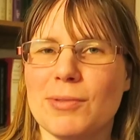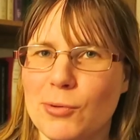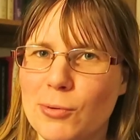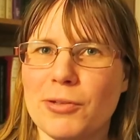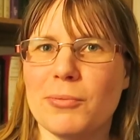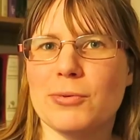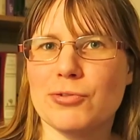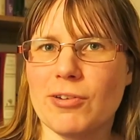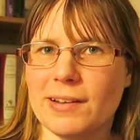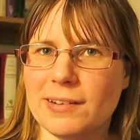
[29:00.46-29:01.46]
the author will
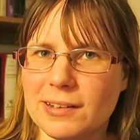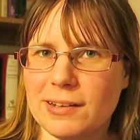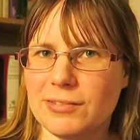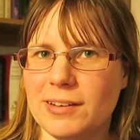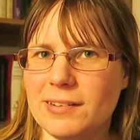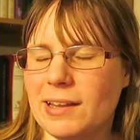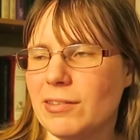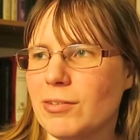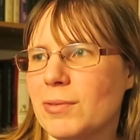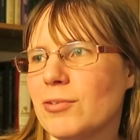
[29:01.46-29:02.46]
try and kind of
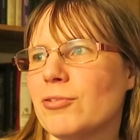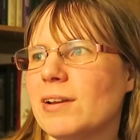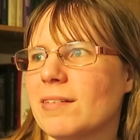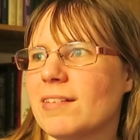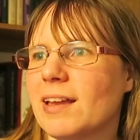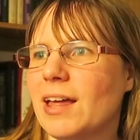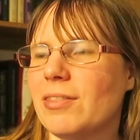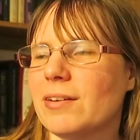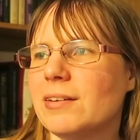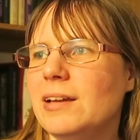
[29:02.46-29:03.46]
condense some storylines
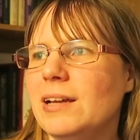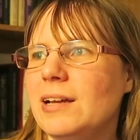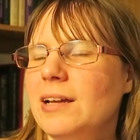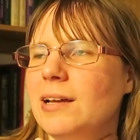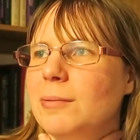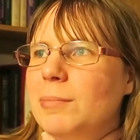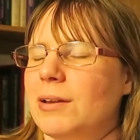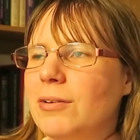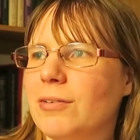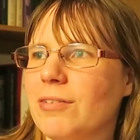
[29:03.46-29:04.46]
together,
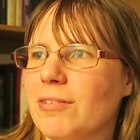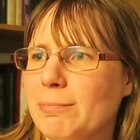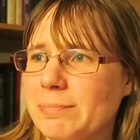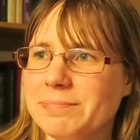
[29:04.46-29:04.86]
because